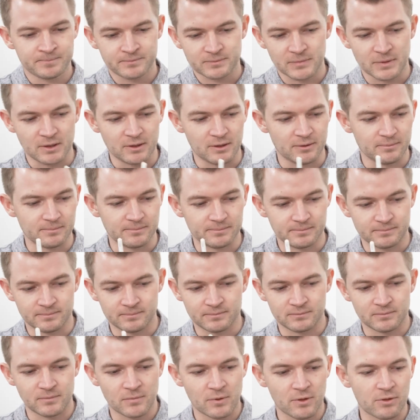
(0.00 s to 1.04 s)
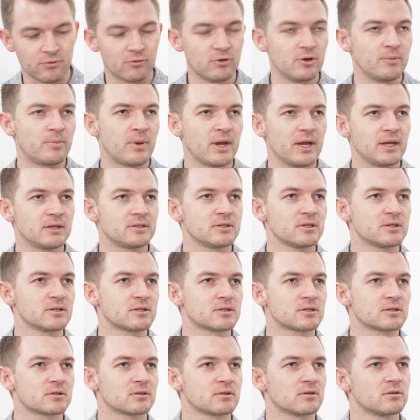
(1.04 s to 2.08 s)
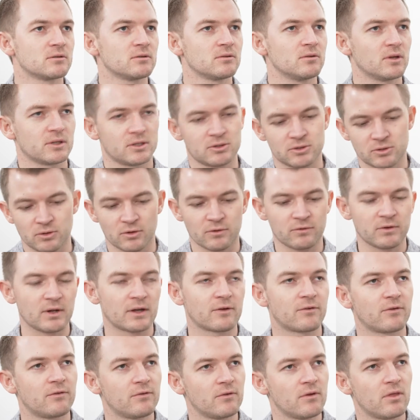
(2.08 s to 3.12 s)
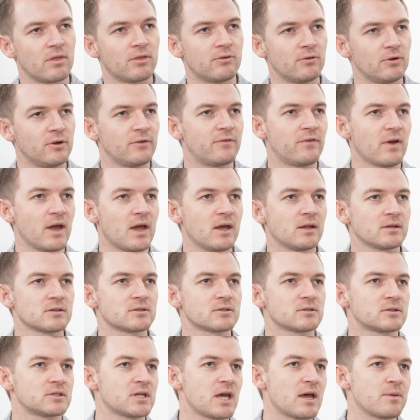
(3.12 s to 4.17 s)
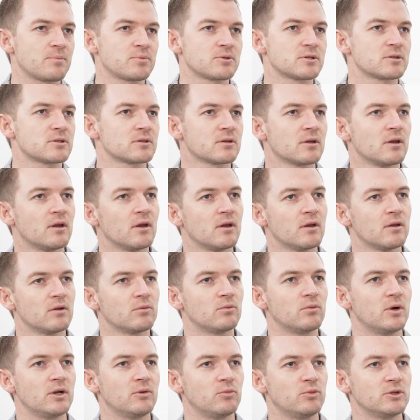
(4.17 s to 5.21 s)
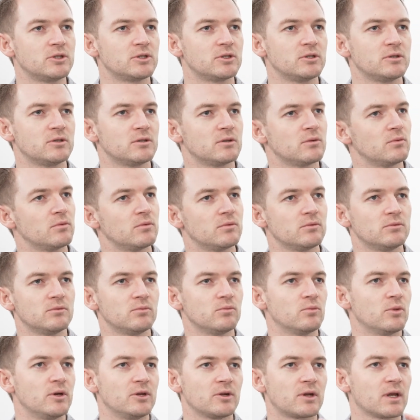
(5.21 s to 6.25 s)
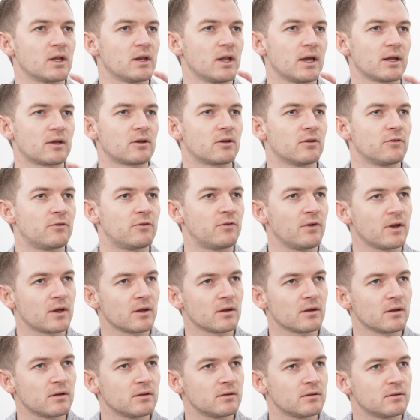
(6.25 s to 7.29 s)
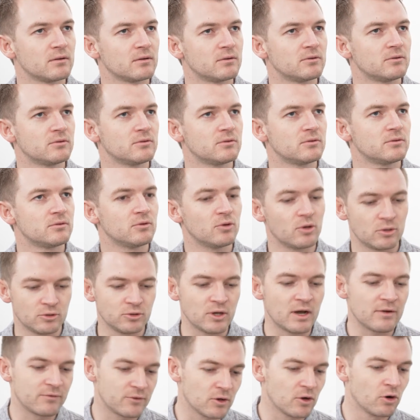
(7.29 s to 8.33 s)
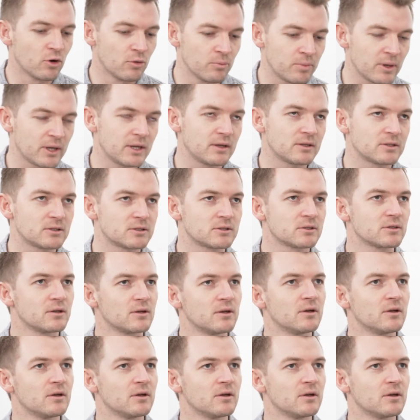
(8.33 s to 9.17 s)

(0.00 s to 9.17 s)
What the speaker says: 3 pages, like sort of like 3 fans tabs, where you can like configure. You have the homepage